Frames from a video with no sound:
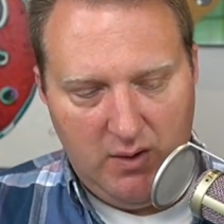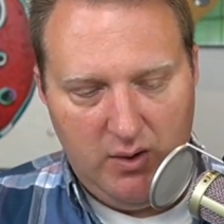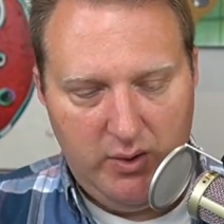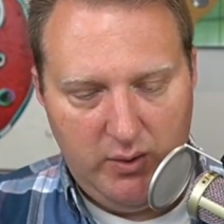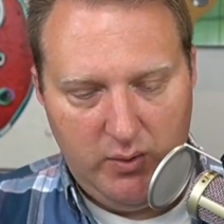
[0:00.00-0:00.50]

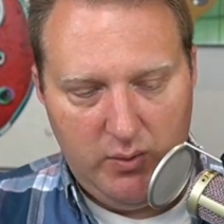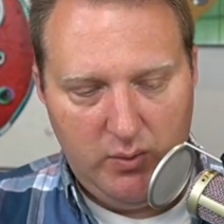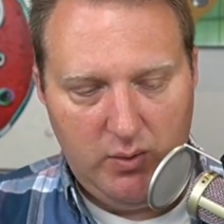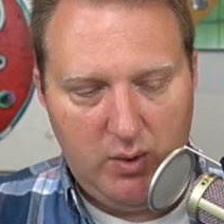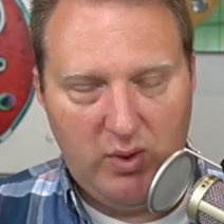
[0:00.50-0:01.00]

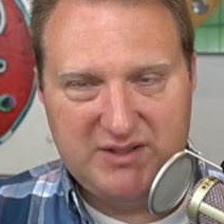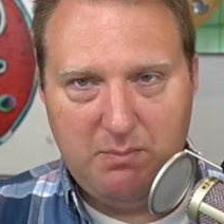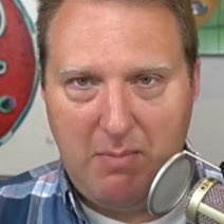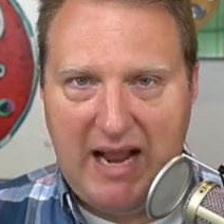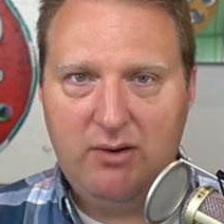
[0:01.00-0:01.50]
who was
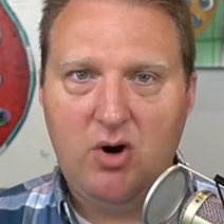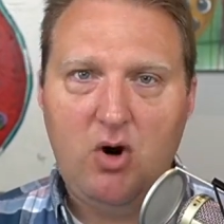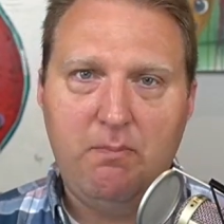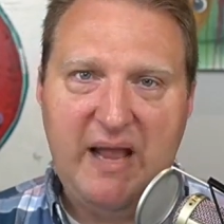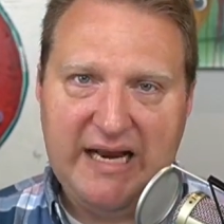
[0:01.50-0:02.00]

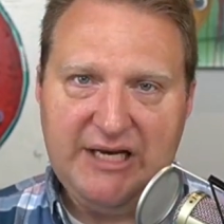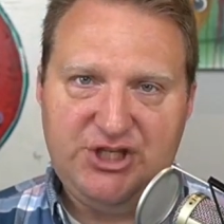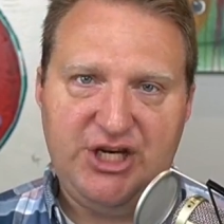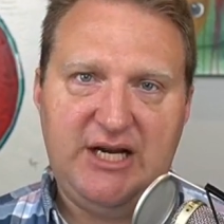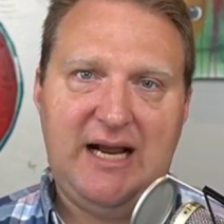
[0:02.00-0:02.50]

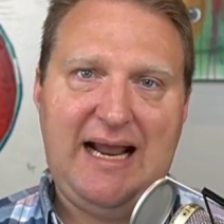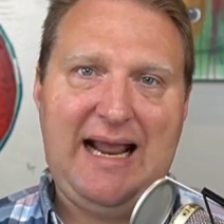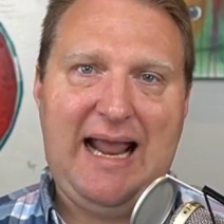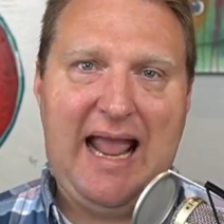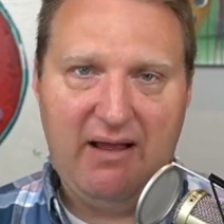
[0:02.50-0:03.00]
micromanaging
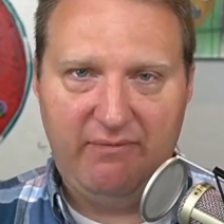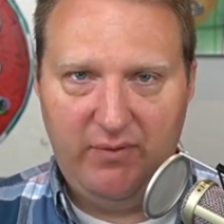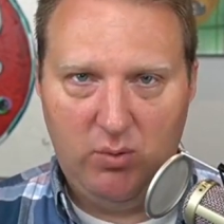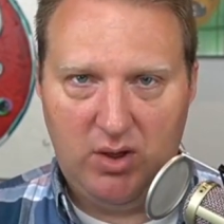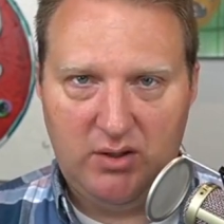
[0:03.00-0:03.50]

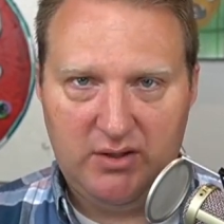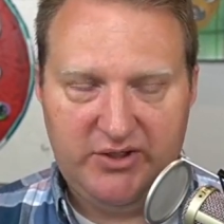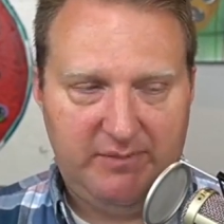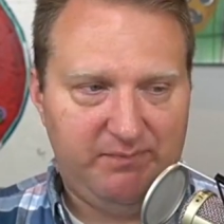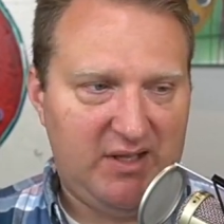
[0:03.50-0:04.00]
everyone on her
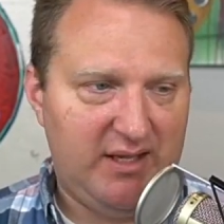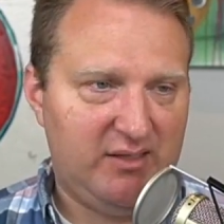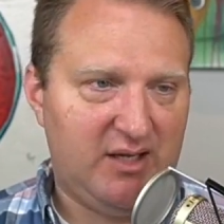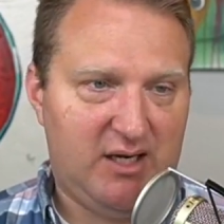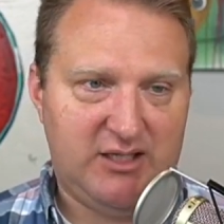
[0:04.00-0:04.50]
team, like
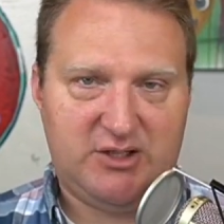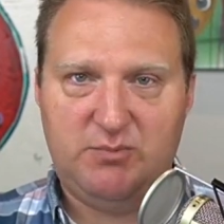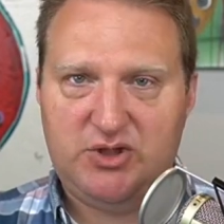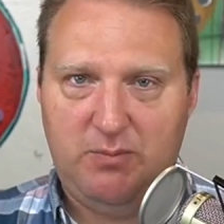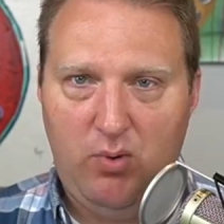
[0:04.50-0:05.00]
the
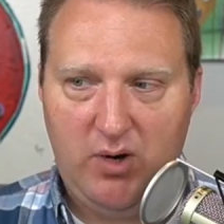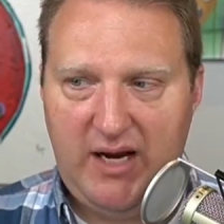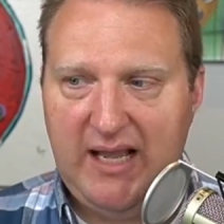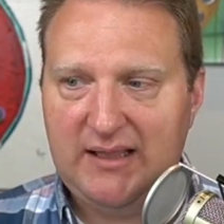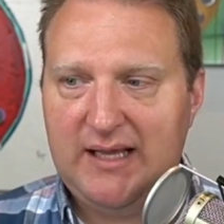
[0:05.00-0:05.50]
customer support,
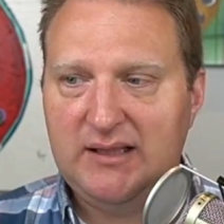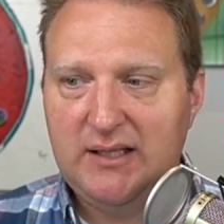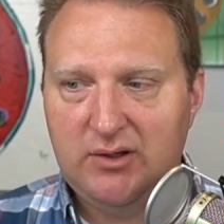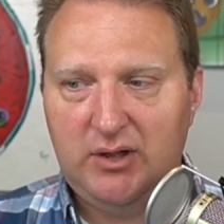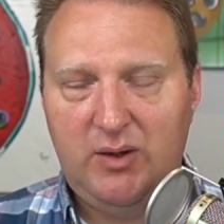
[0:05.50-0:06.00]
and like
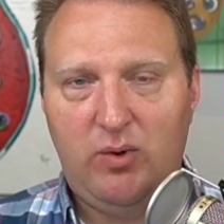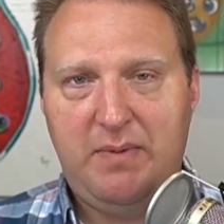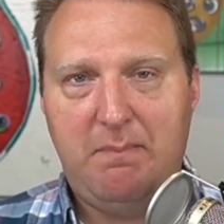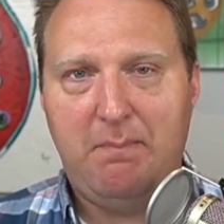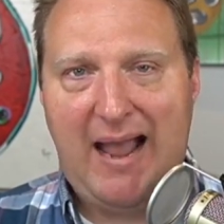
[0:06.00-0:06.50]
literally would
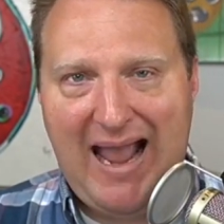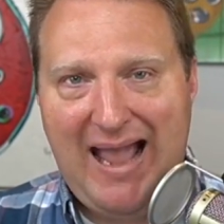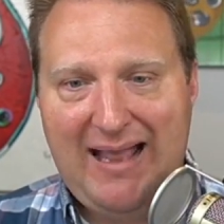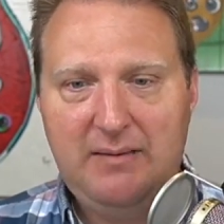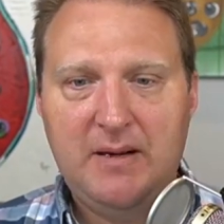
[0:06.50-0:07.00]
be
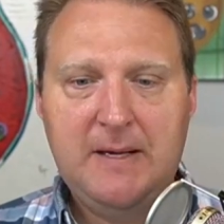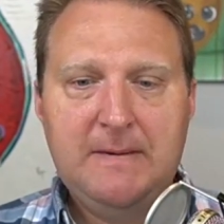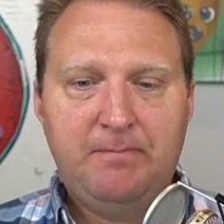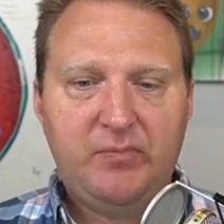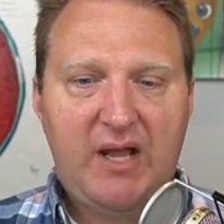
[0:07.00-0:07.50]
mad
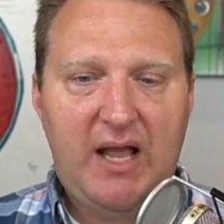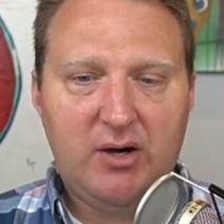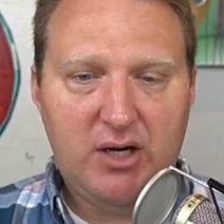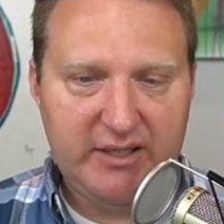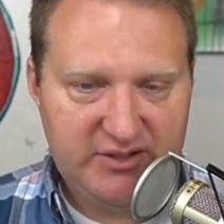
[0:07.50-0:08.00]
at
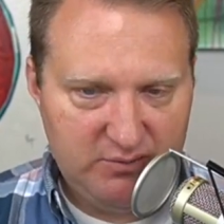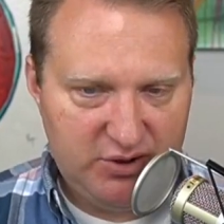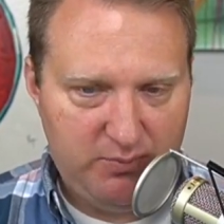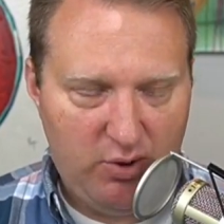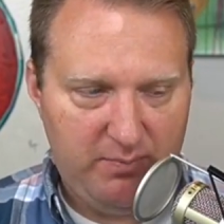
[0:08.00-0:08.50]
her
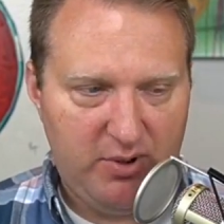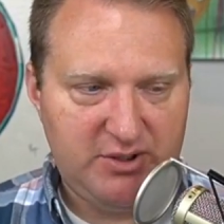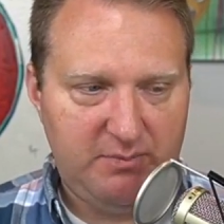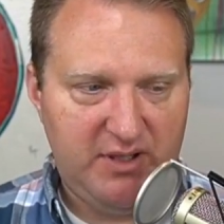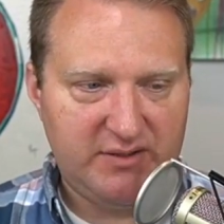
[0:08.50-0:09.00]
customer support
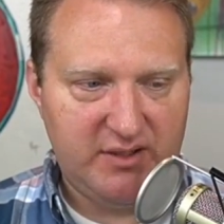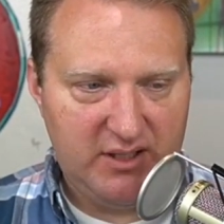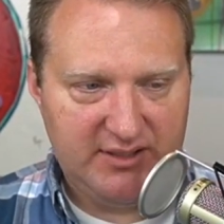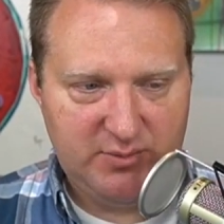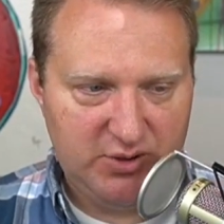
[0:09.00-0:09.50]
person because the
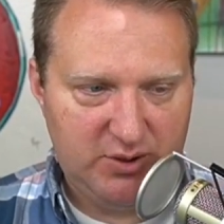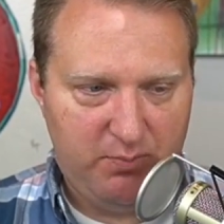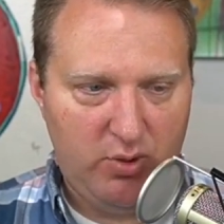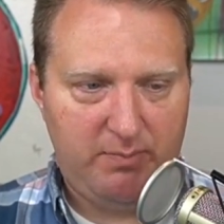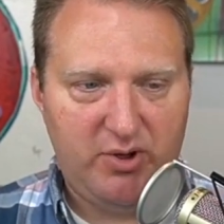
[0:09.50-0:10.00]
customer
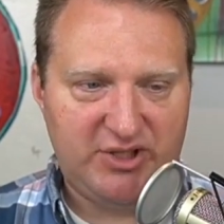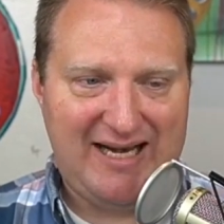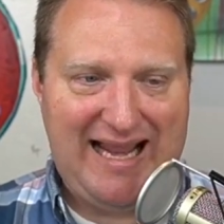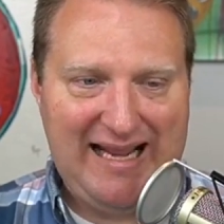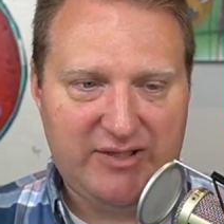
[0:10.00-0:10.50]
support
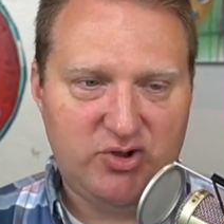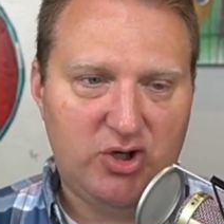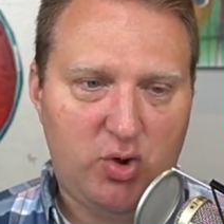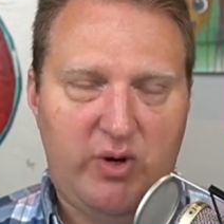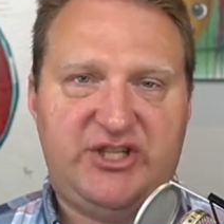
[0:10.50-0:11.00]
person
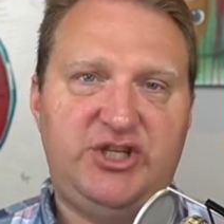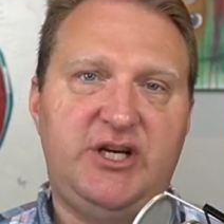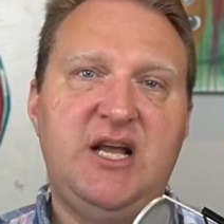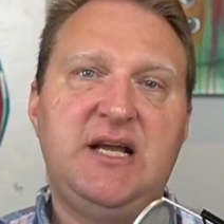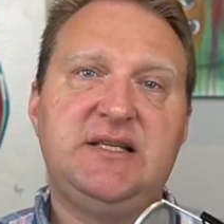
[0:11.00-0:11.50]
answered a
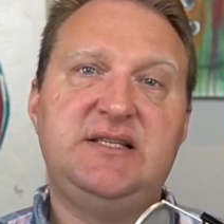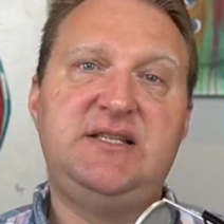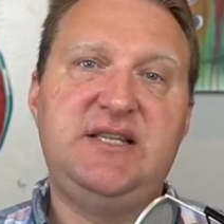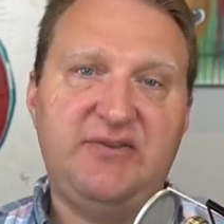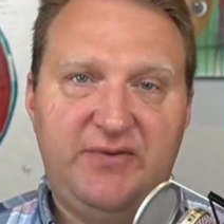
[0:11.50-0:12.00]
question
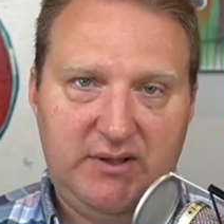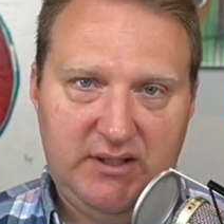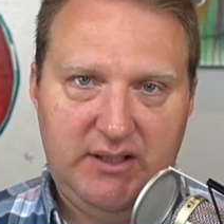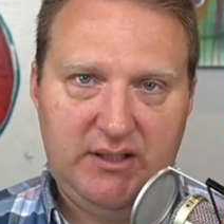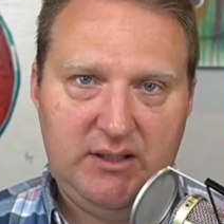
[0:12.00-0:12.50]

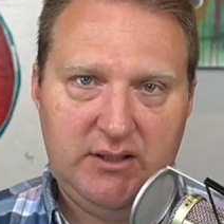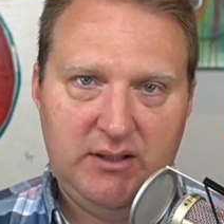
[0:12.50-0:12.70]
differently